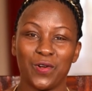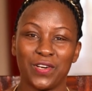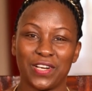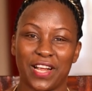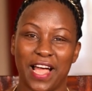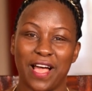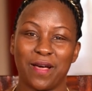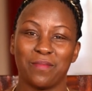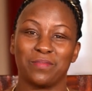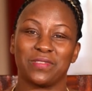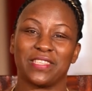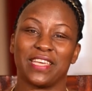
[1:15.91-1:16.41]

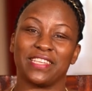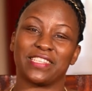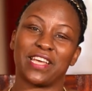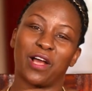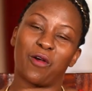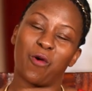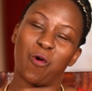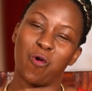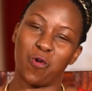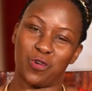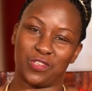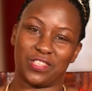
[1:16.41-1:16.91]
comes at a
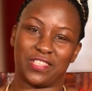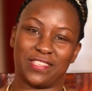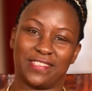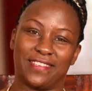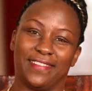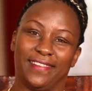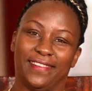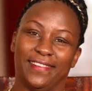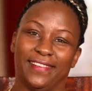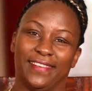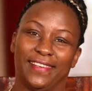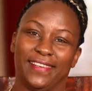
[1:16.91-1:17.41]
cost.
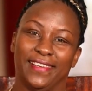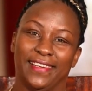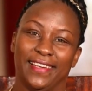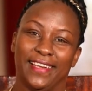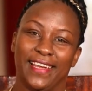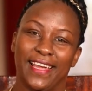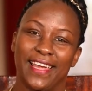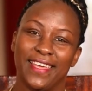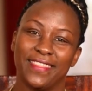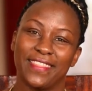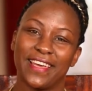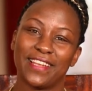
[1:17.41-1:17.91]

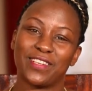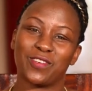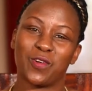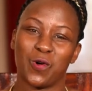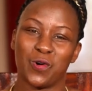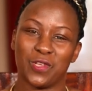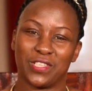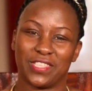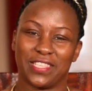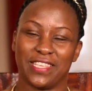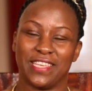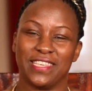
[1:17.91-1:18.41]
And that
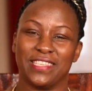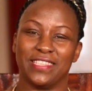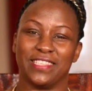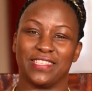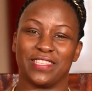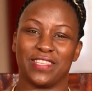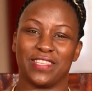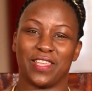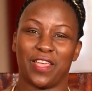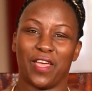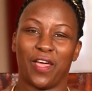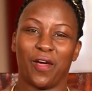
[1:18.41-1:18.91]
cost
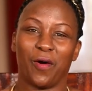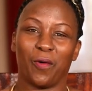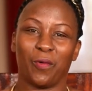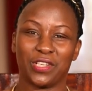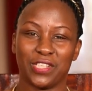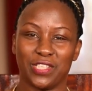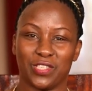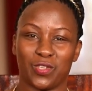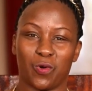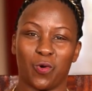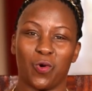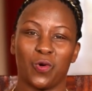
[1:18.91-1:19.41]
is what
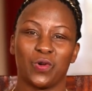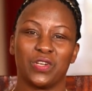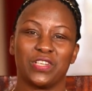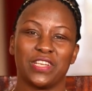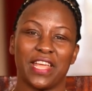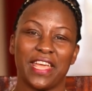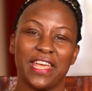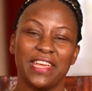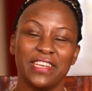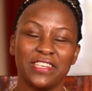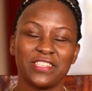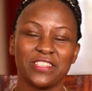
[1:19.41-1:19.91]
is called
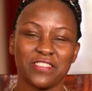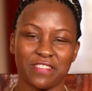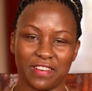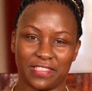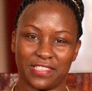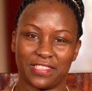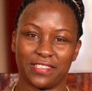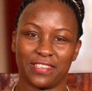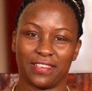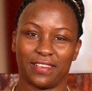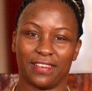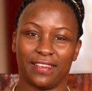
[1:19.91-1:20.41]

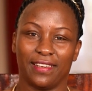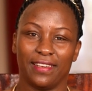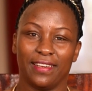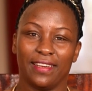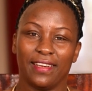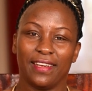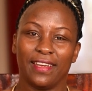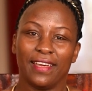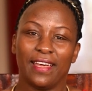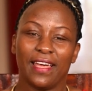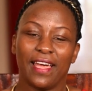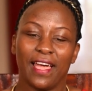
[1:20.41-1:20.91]
interest.
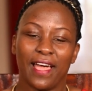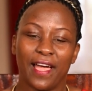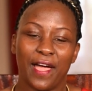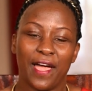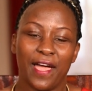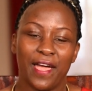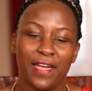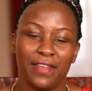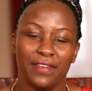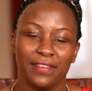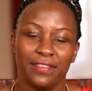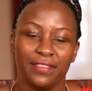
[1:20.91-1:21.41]

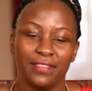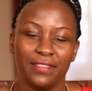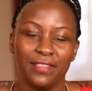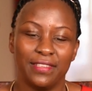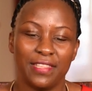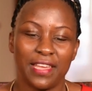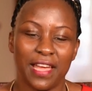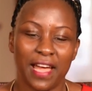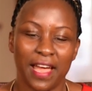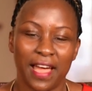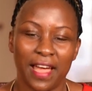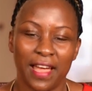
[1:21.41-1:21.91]
And
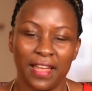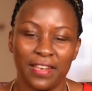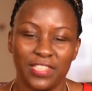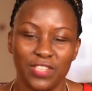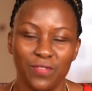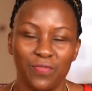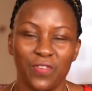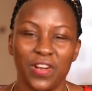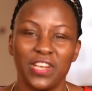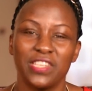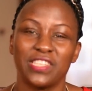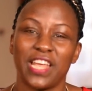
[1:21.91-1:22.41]
there are
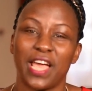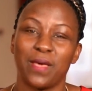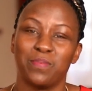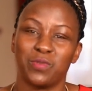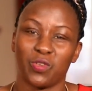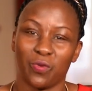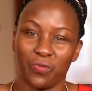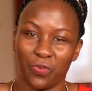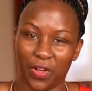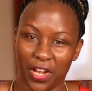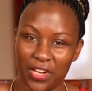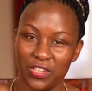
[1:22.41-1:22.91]
different types
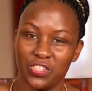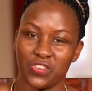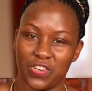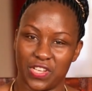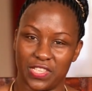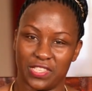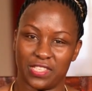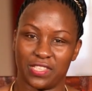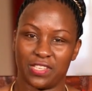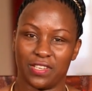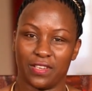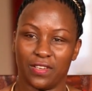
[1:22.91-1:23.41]
of
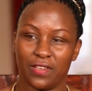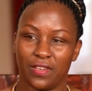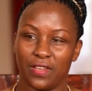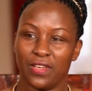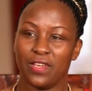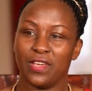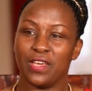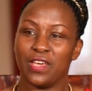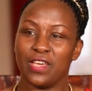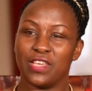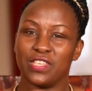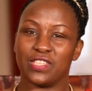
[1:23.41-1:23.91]
interest.
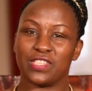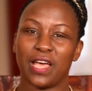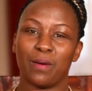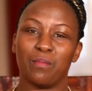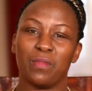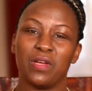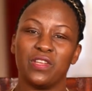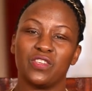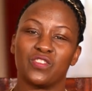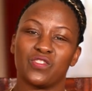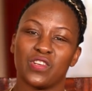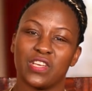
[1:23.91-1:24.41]
Some
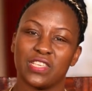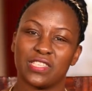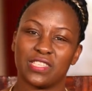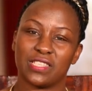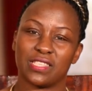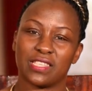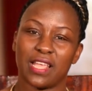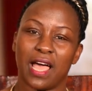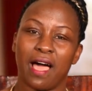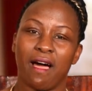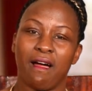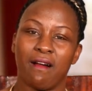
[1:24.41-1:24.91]
interests
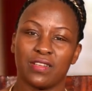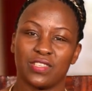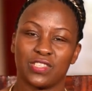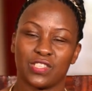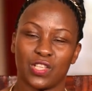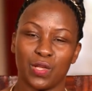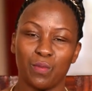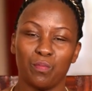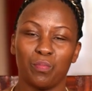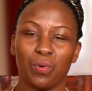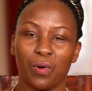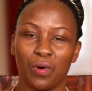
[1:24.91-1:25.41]
are
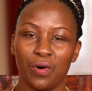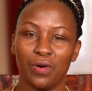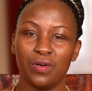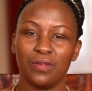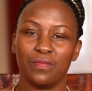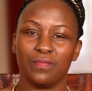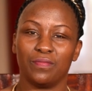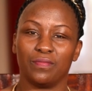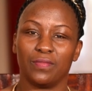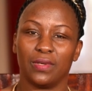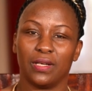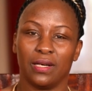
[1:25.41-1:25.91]

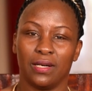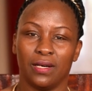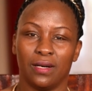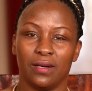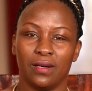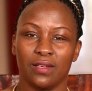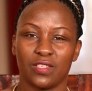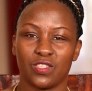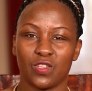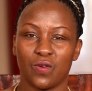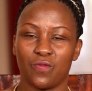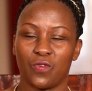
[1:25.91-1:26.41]
simple.
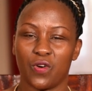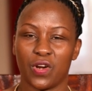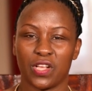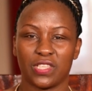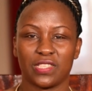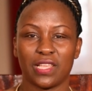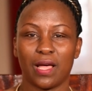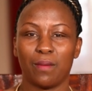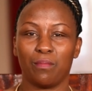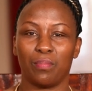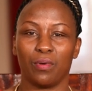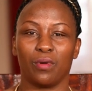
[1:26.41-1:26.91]
So for
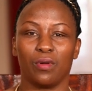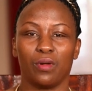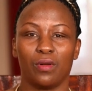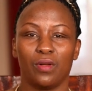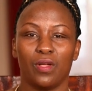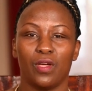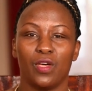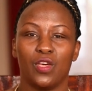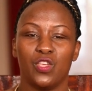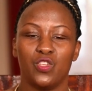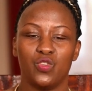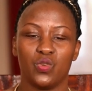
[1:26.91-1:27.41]
example,
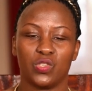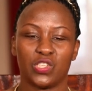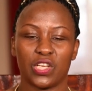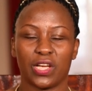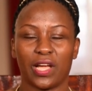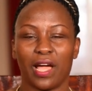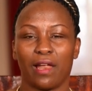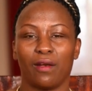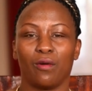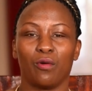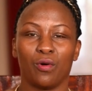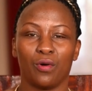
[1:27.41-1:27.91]
you take
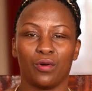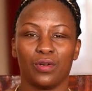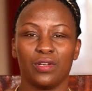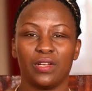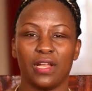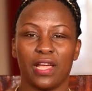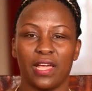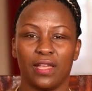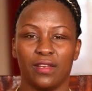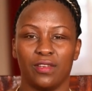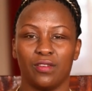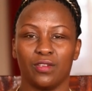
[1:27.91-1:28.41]
a loan
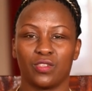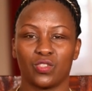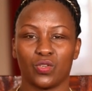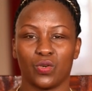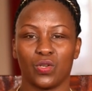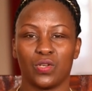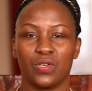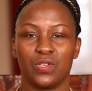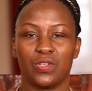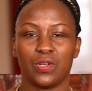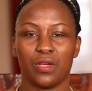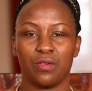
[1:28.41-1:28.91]
and you're
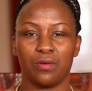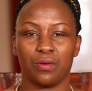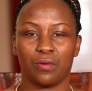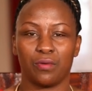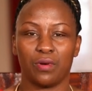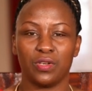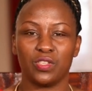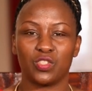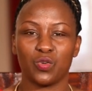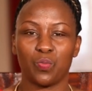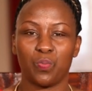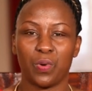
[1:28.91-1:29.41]
told you're
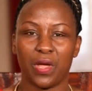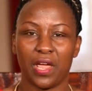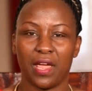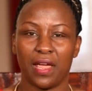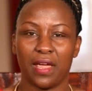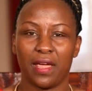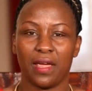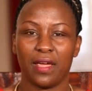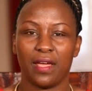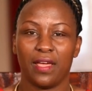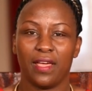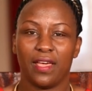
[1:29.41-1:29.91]
going to
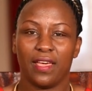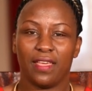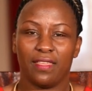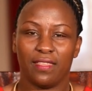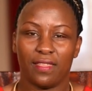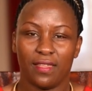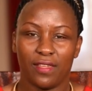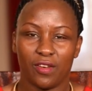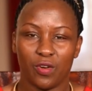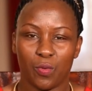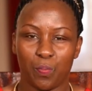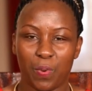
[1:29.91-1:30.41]

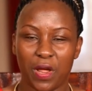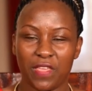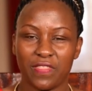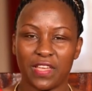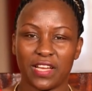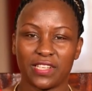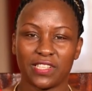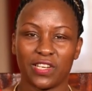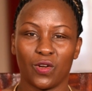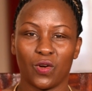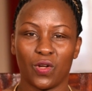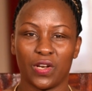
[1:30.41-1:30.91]
repay
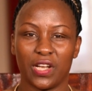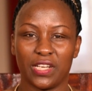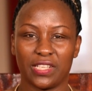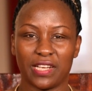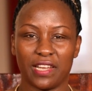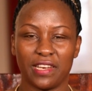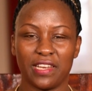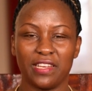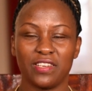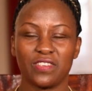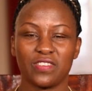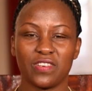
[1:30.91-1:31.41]
that loan at
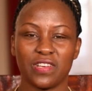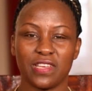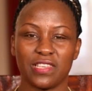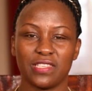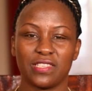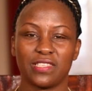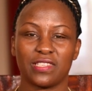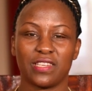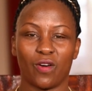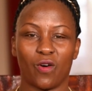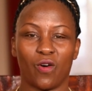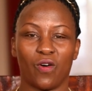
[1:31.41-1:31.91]
an
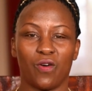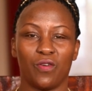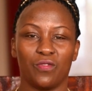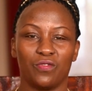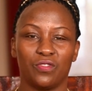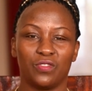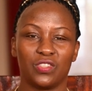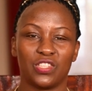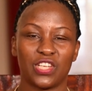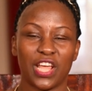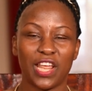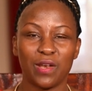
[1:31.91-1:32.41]
interest of
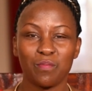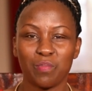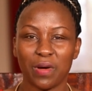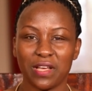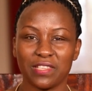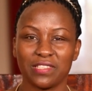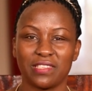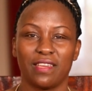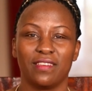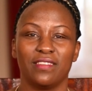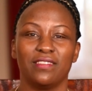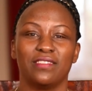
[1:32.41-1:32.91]

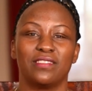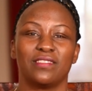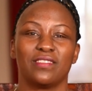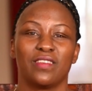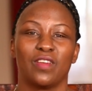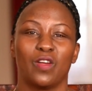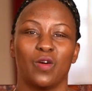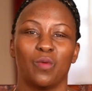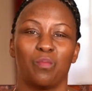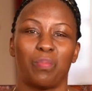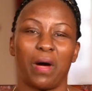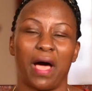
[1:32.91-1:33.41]
10%
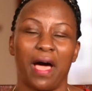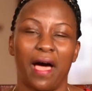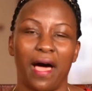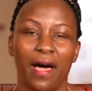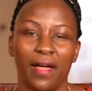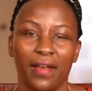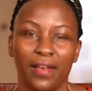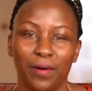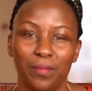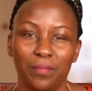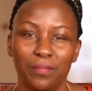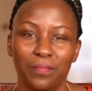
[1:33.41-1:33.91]
per
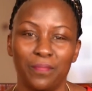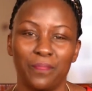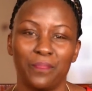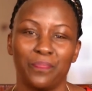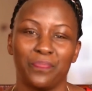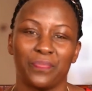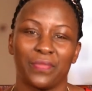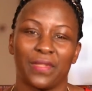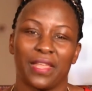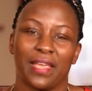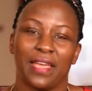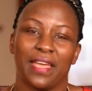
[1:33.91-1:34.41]
annum.
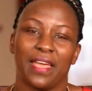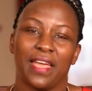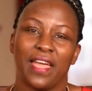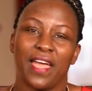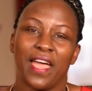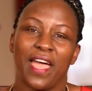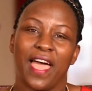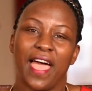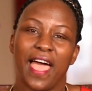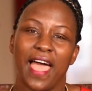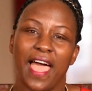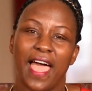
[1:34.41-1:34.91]

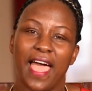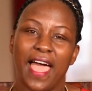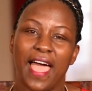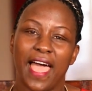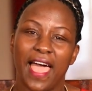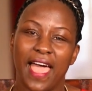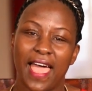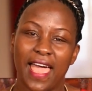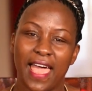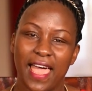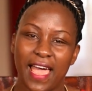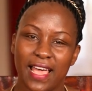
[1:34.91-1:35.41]

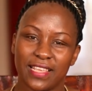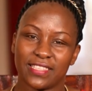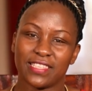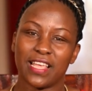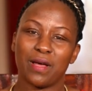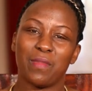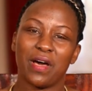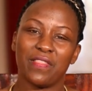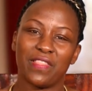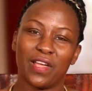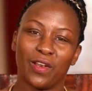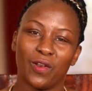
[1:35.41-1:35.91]

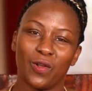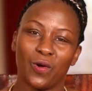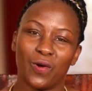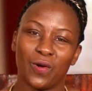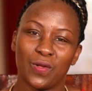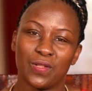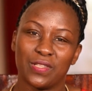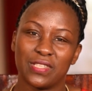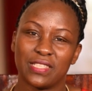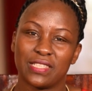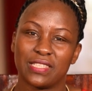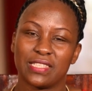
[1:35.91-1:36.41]
Some other
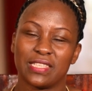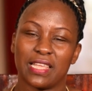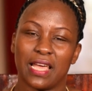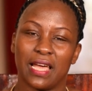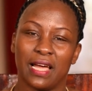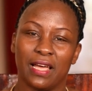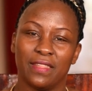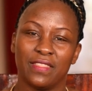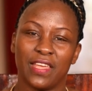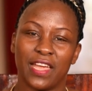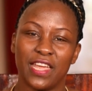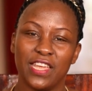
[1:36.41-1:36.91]
loans,
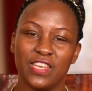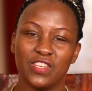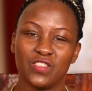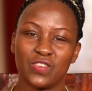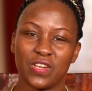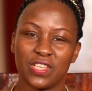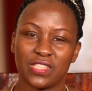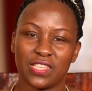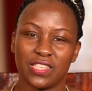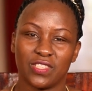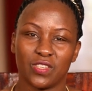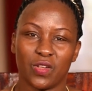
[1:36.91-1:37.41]
the
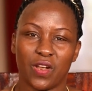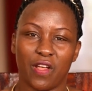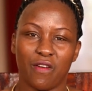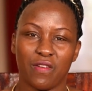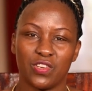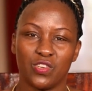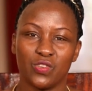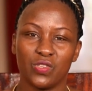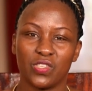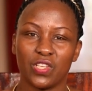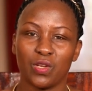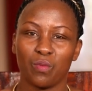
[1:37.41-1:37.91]
interest is on a
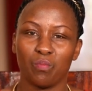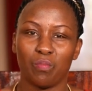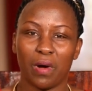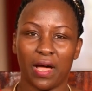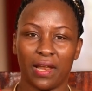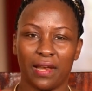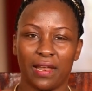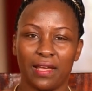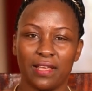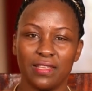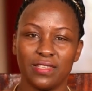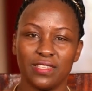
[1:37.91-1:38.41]
reducing
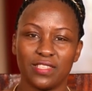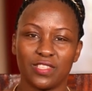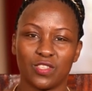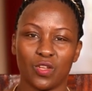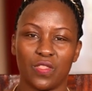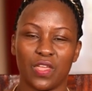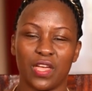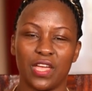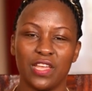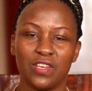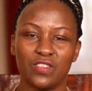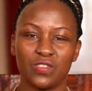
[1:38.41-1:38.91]
balance, so
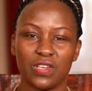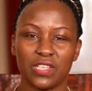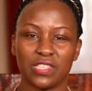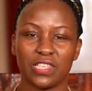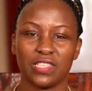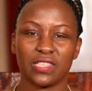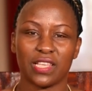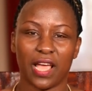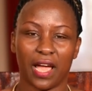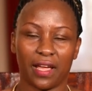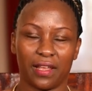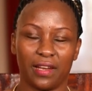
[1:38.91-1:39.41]
the interest
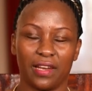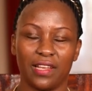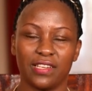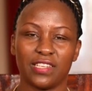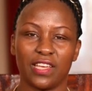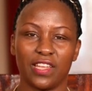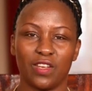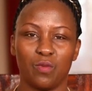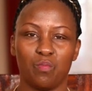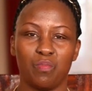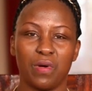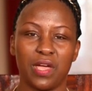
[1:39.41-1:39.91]
is
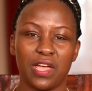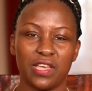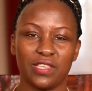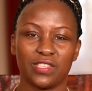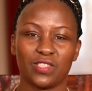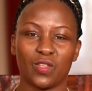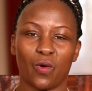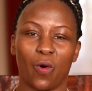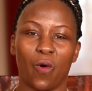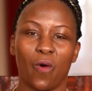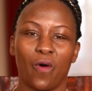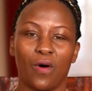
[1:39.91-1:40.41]
calculated
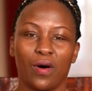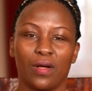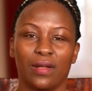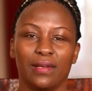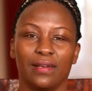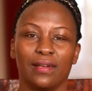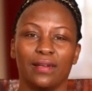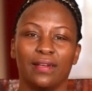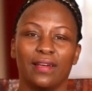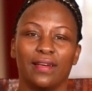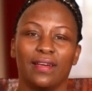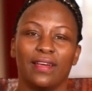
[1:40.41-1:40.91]
based
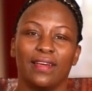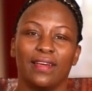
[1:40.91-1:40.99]
on